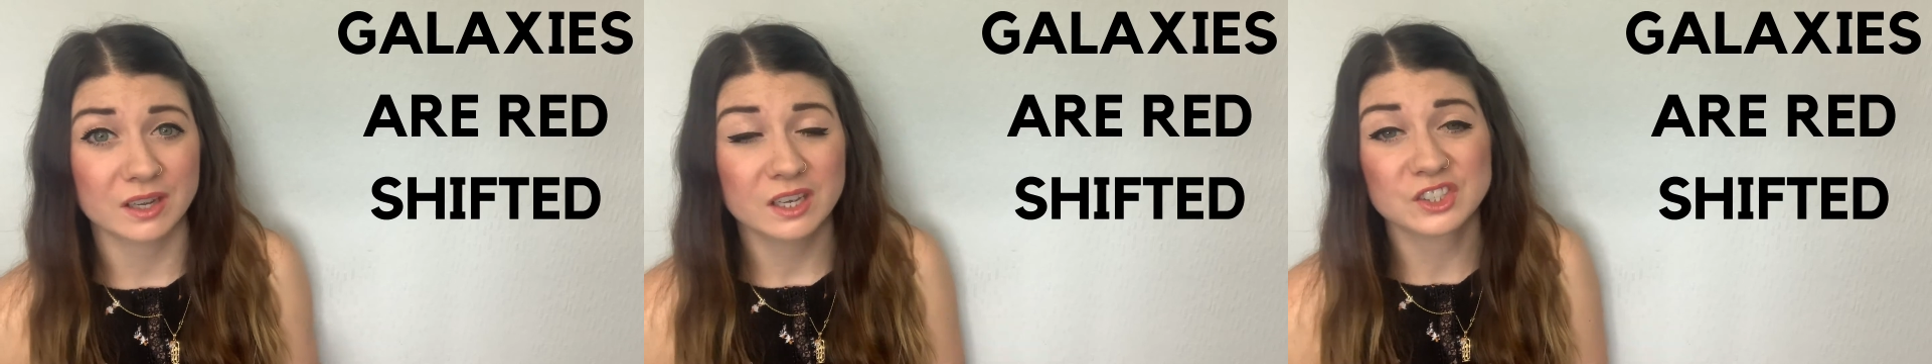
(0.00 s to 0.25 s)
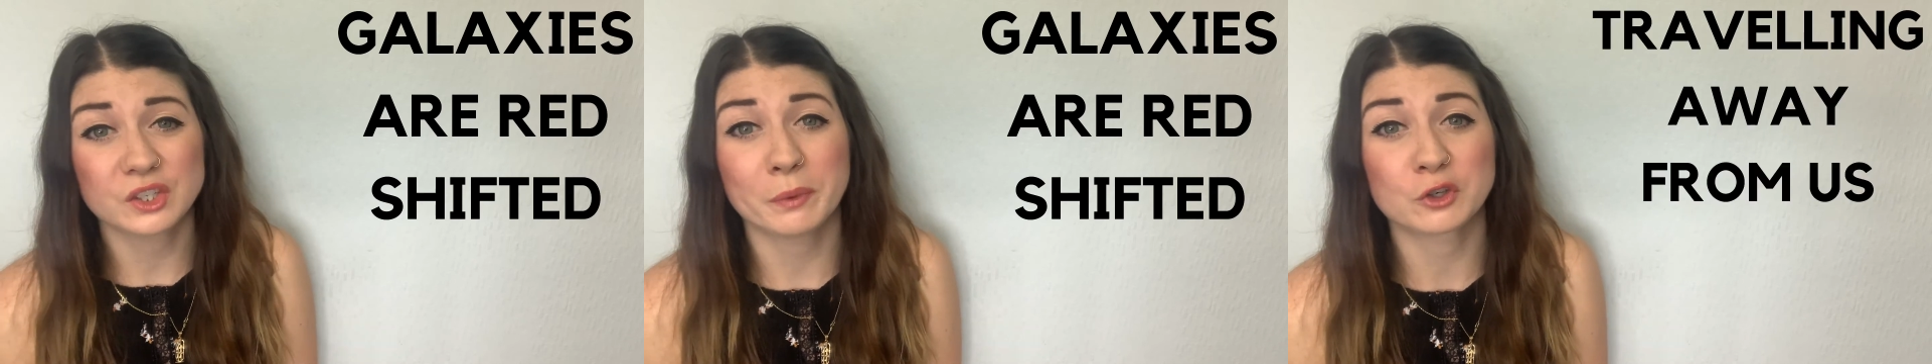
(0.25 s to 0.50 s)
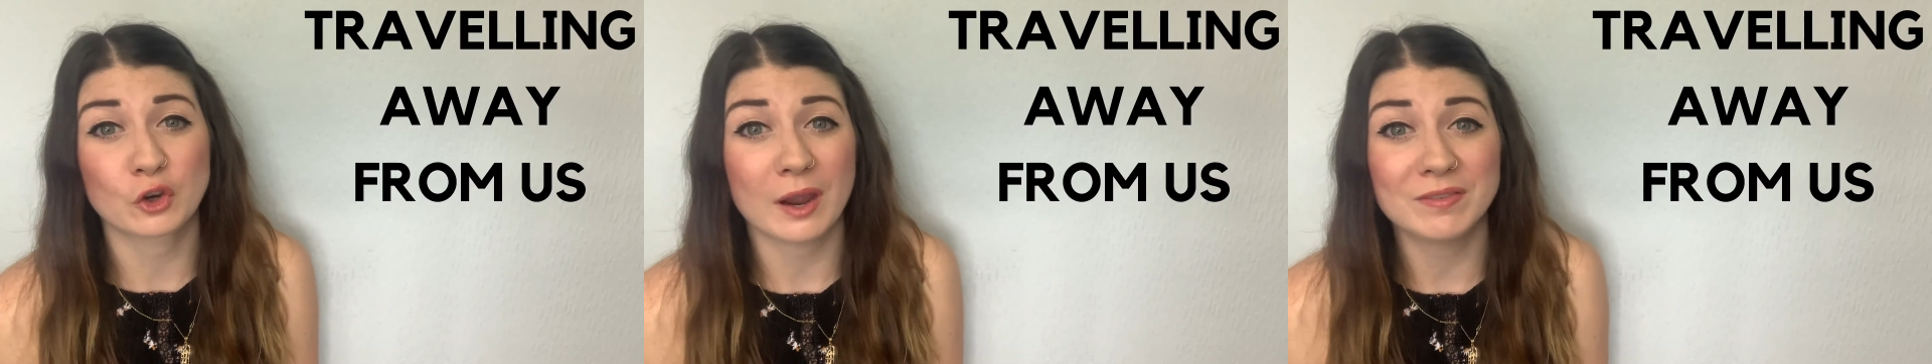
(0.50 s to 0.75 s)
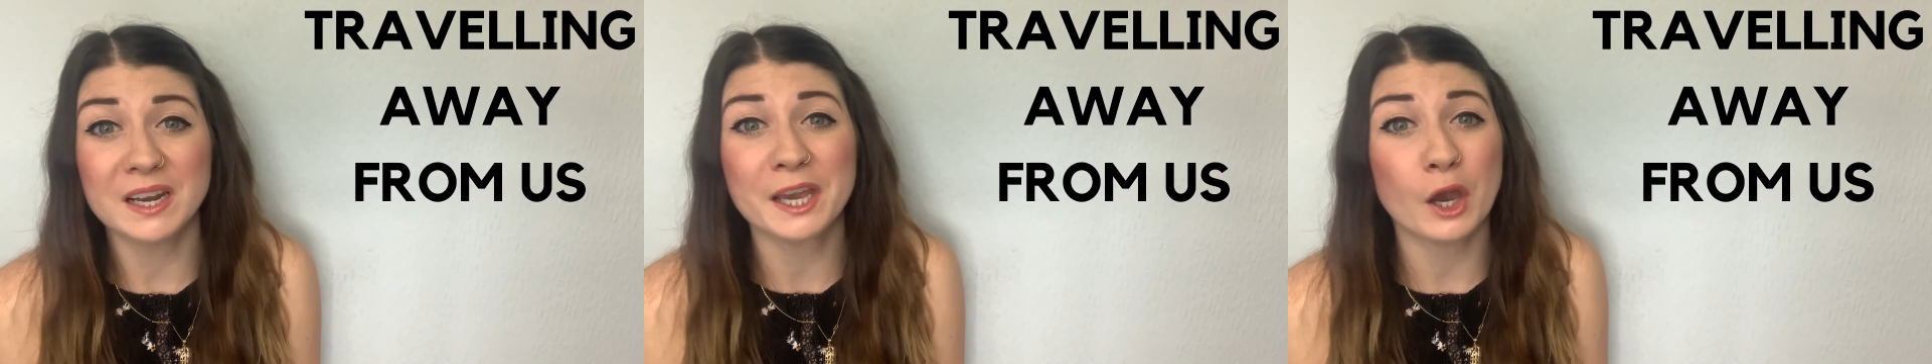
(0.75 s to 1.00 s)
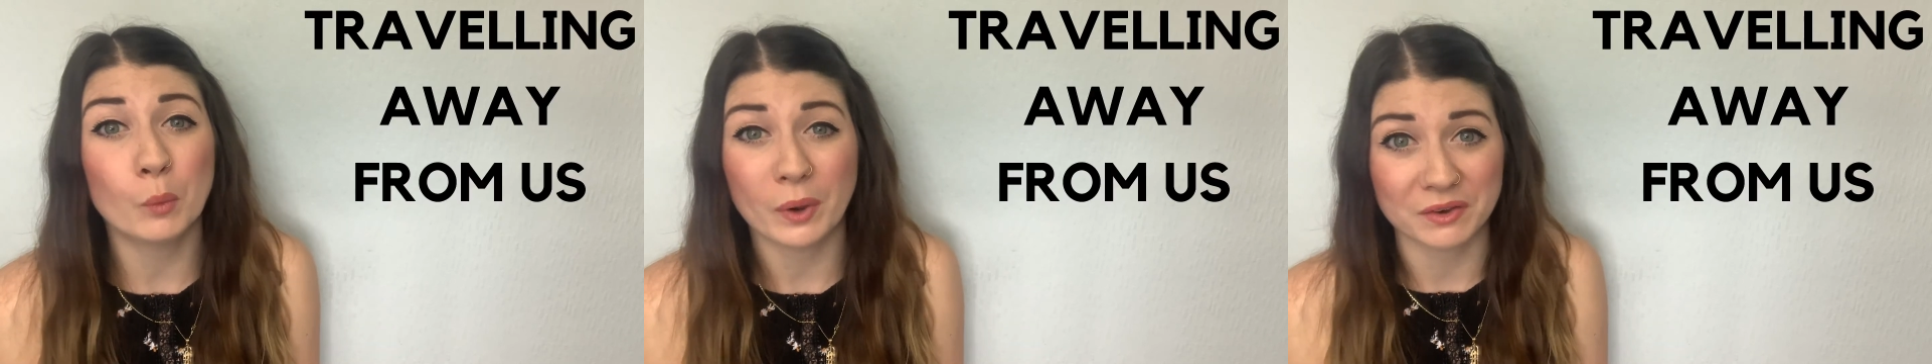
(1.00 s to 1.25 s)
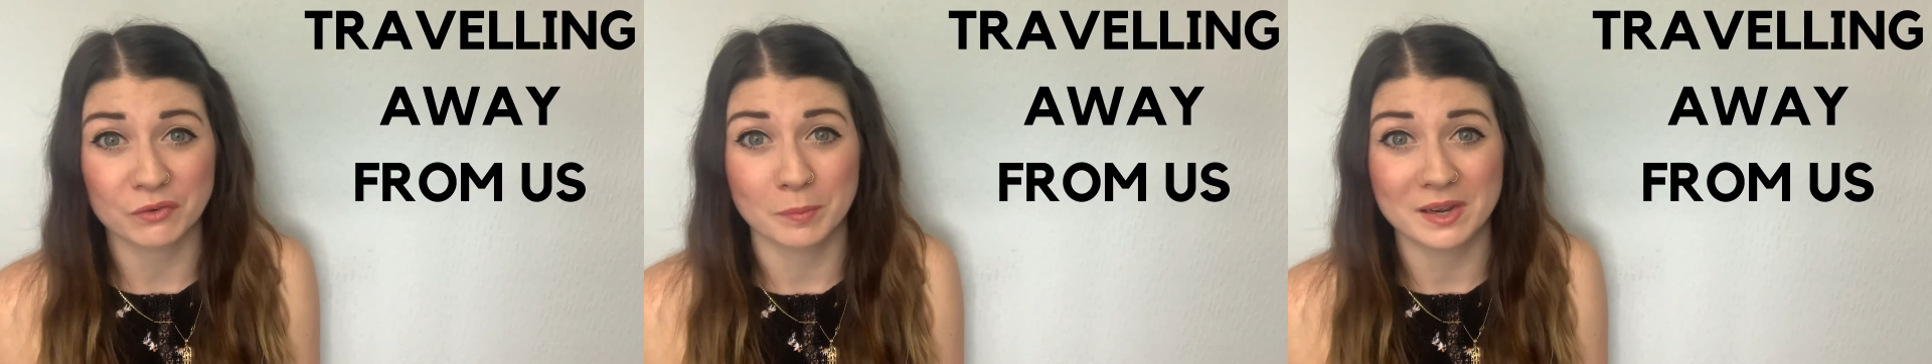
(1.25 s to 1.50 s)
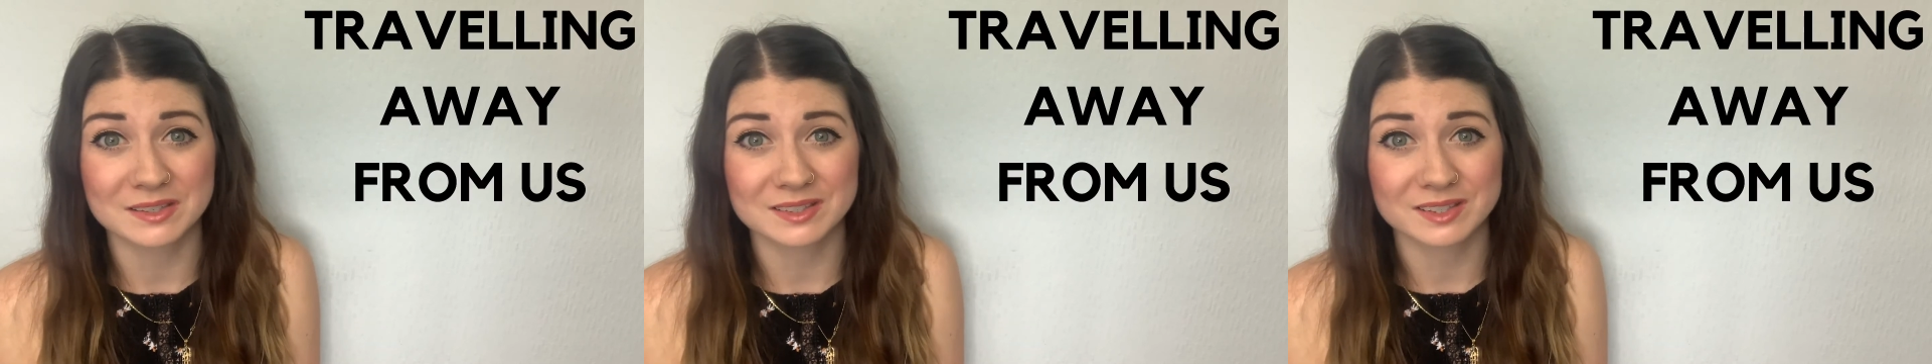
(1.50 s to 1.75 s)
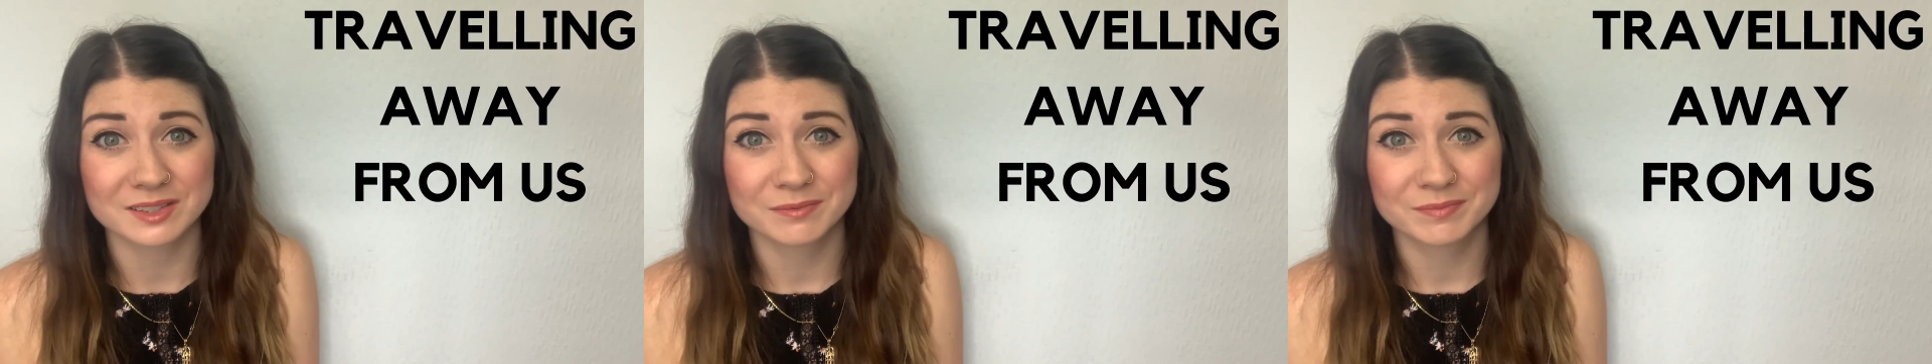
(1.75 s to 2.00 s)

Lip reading: so are travelling away from us.